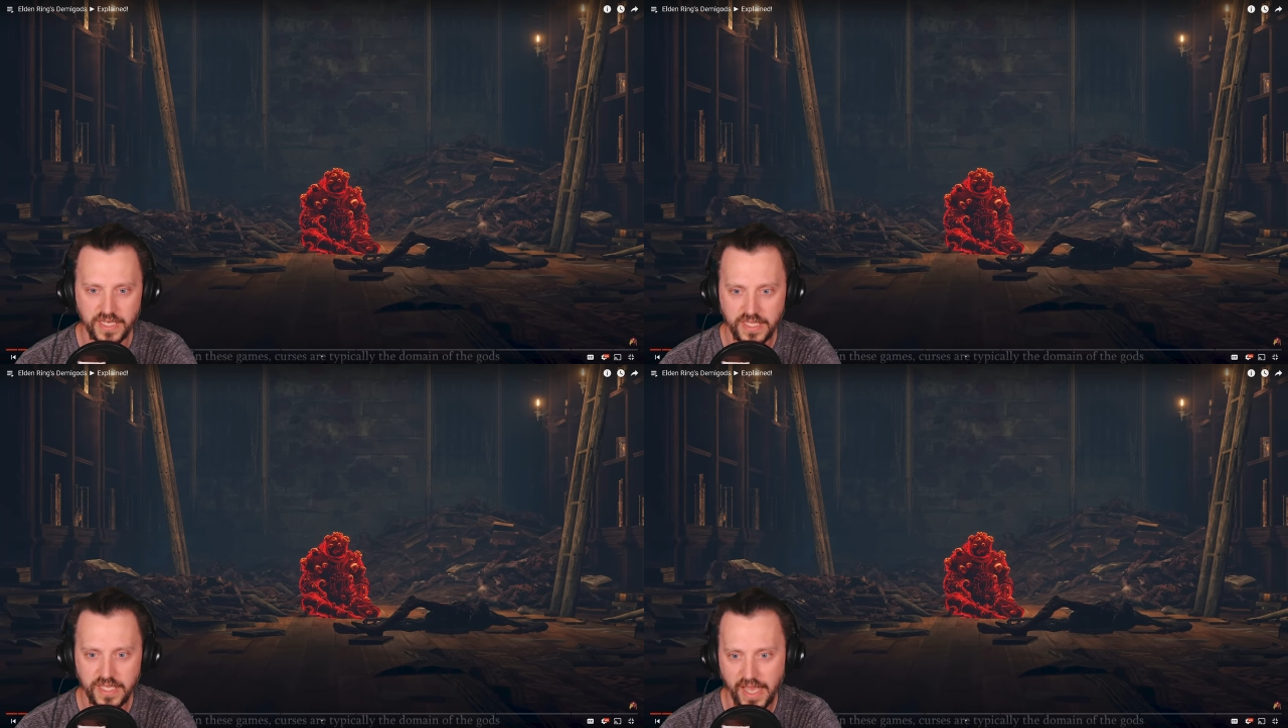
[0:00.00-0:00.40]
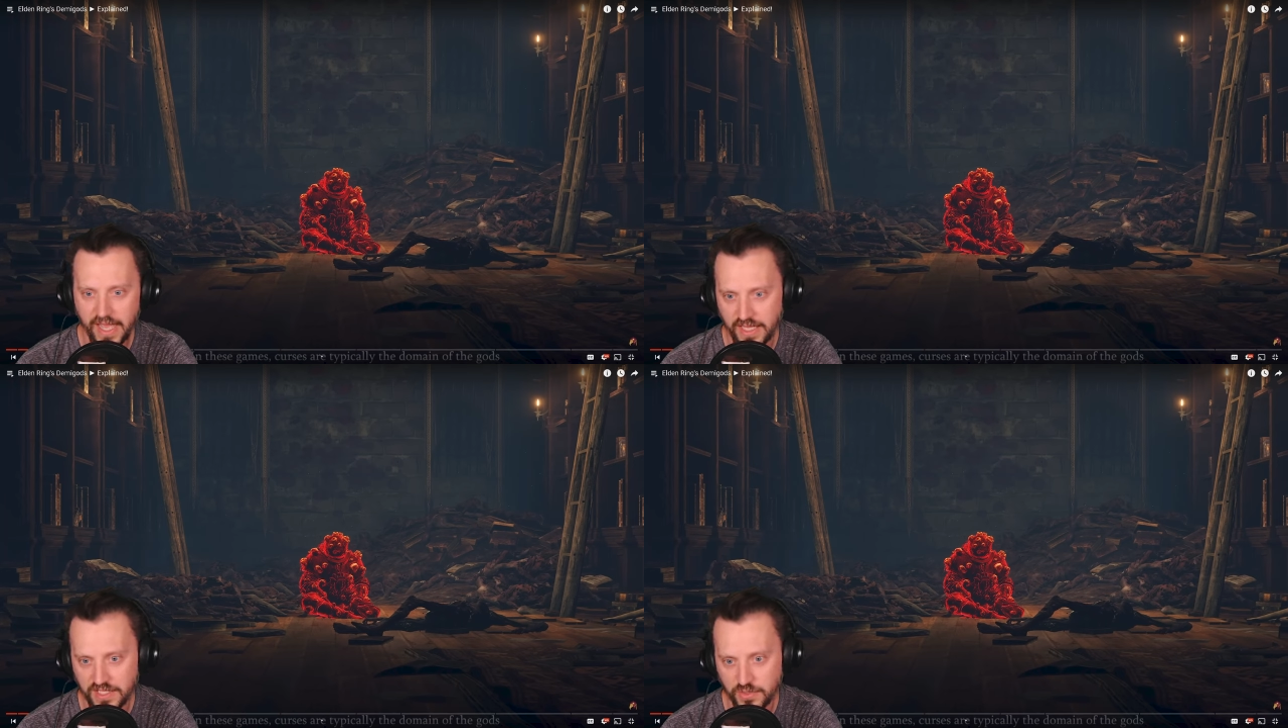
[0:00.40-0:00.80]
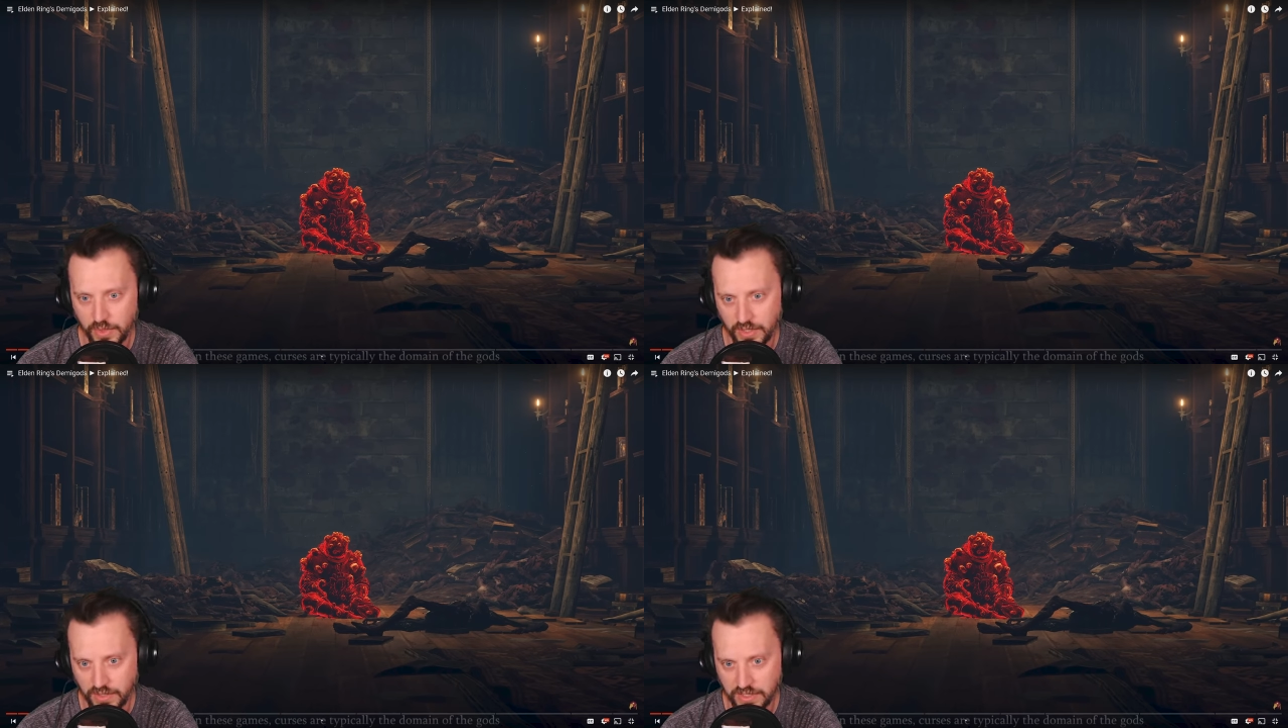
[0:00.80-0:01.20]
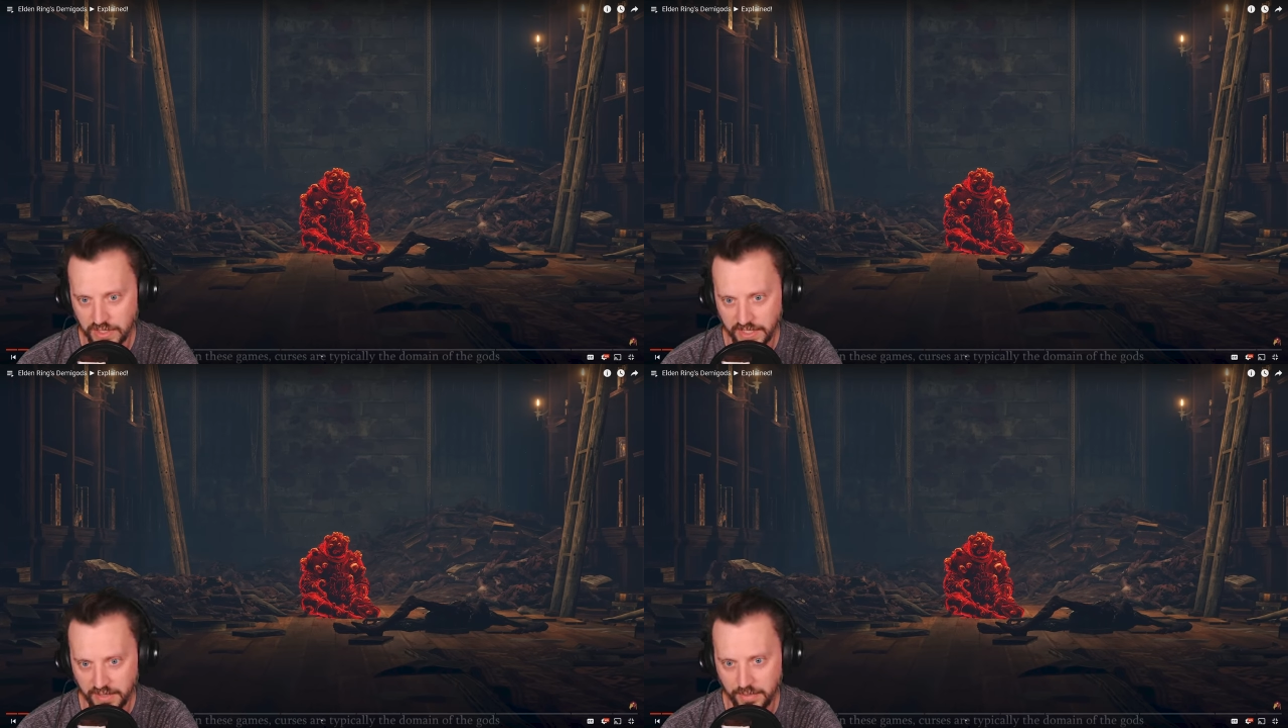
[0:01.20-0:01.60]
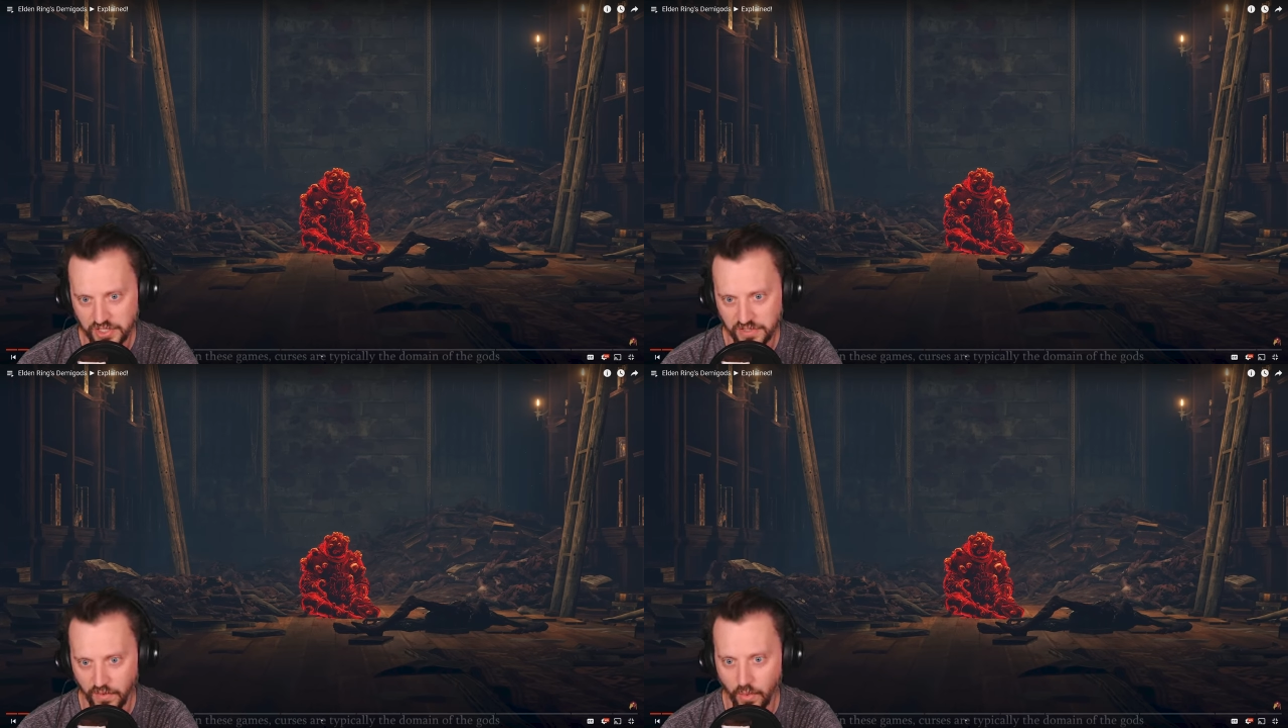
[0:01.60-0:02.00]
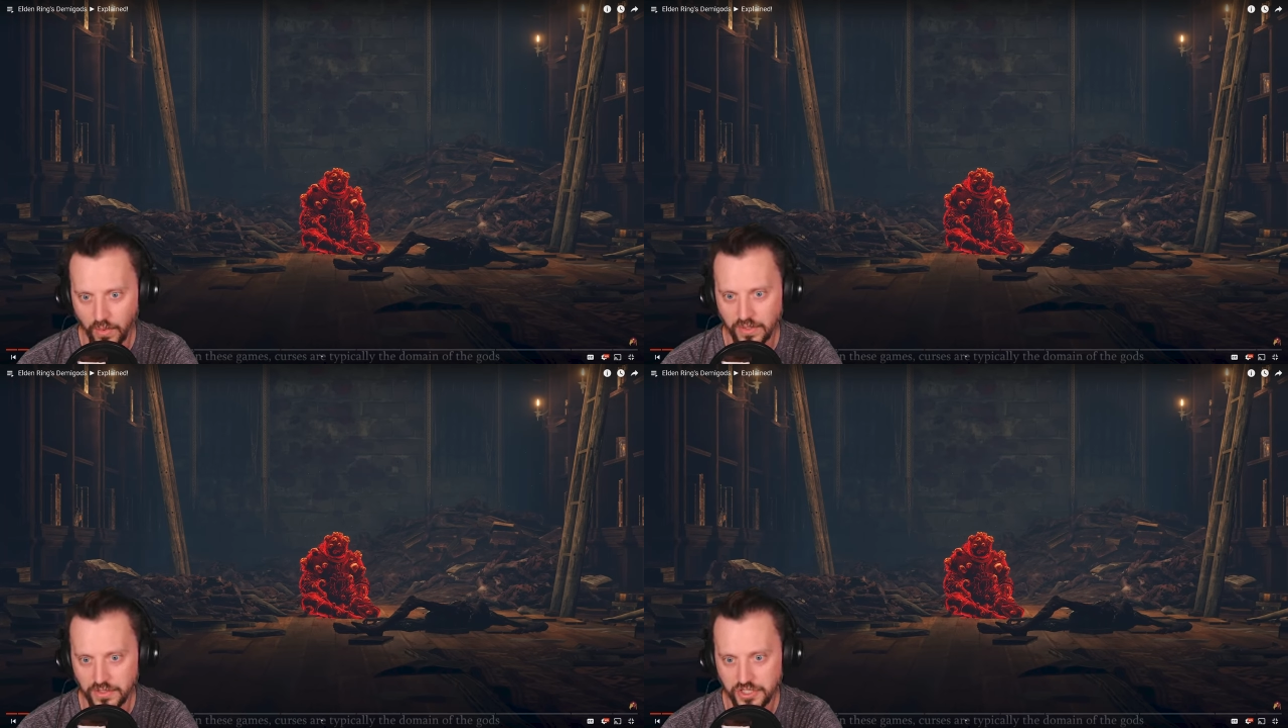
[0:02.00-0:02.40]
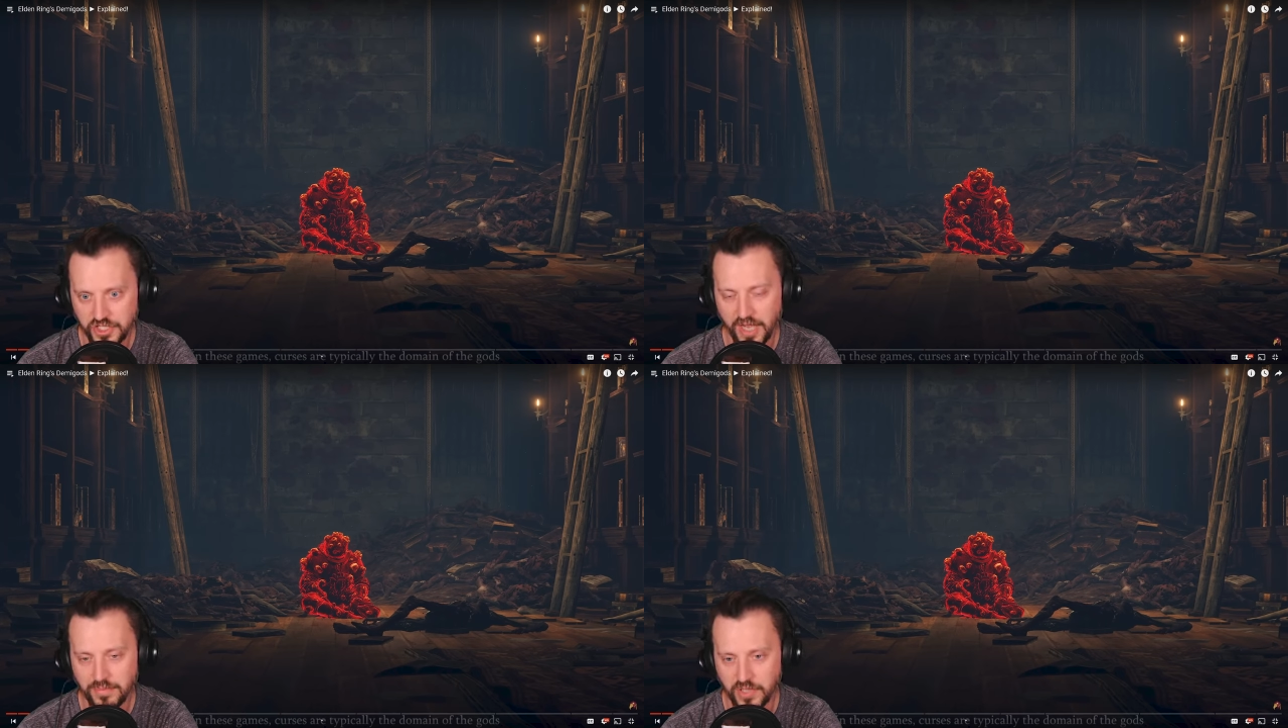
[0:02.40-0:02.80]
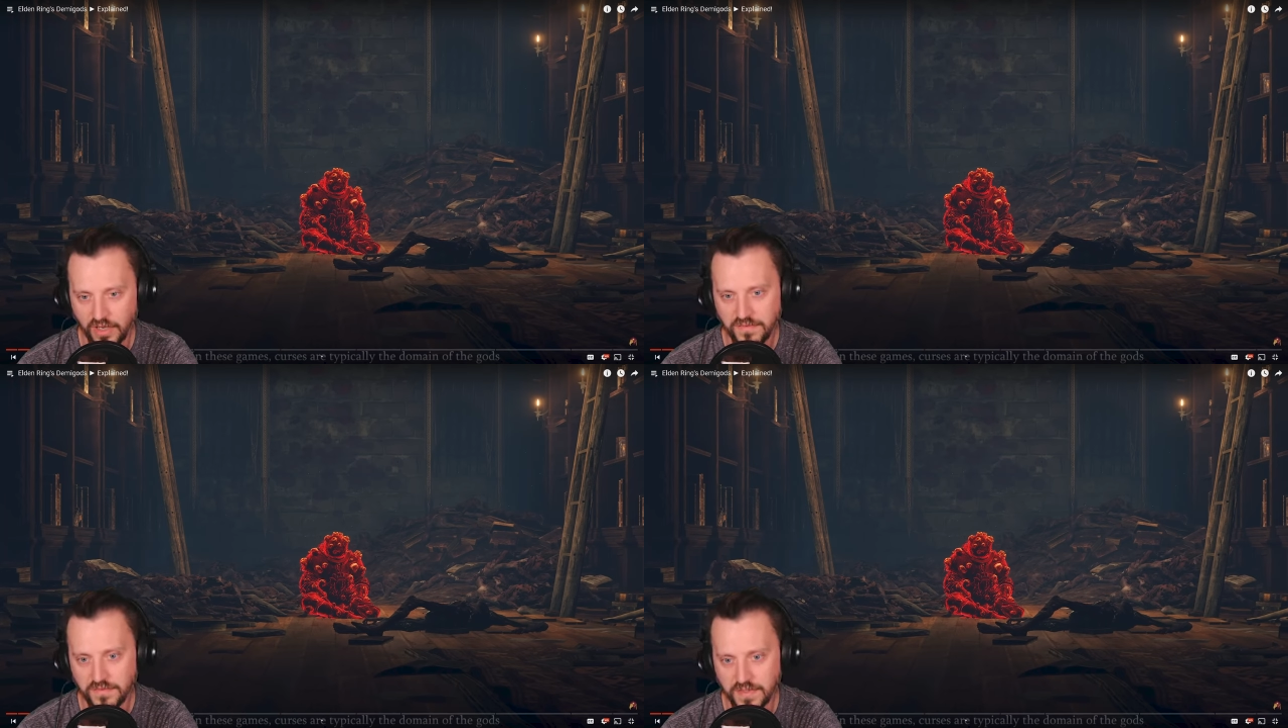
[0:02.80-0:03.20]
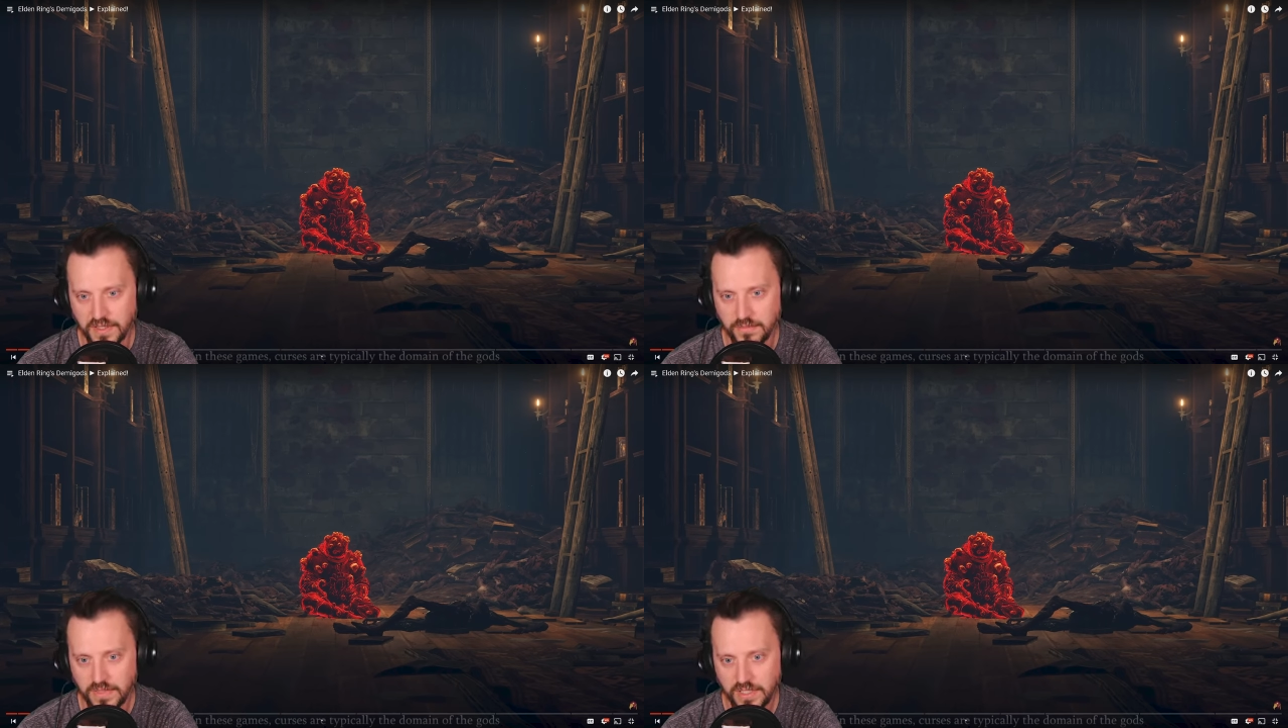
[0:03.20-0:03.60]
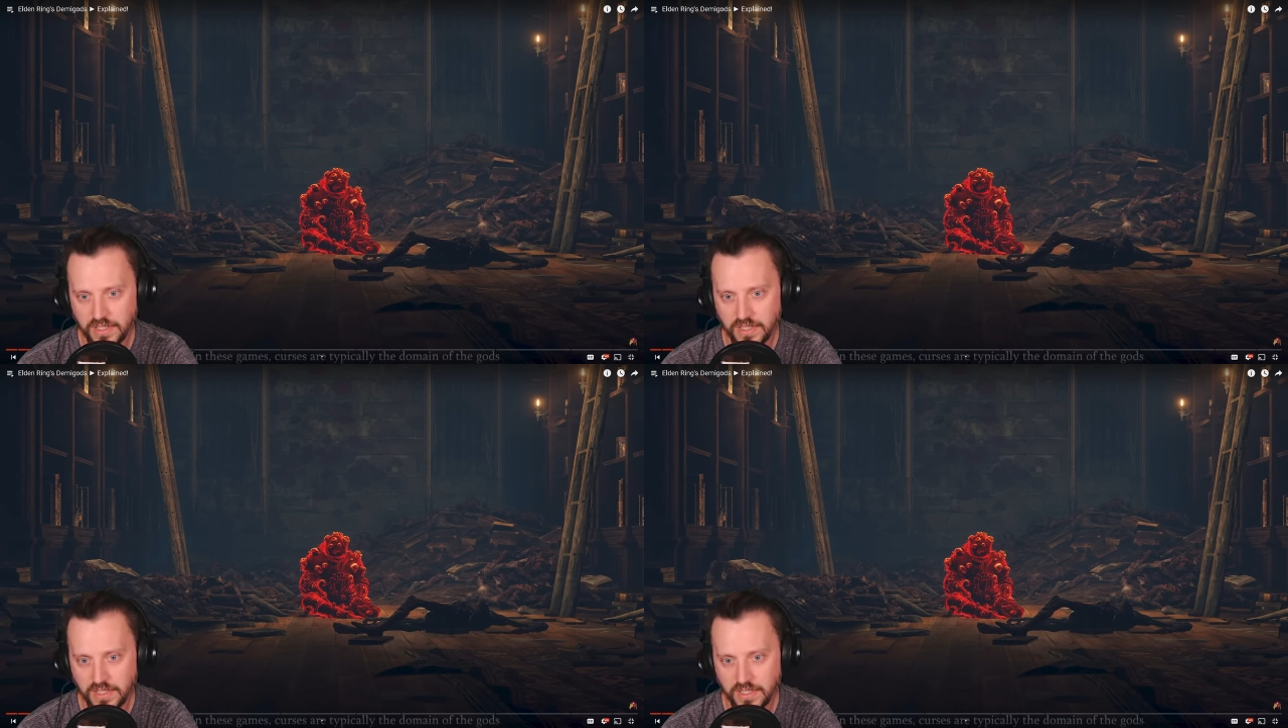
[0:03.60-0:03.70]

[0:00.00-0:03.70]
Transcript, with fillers: He has what looks like a bunch of horns chopped off of him.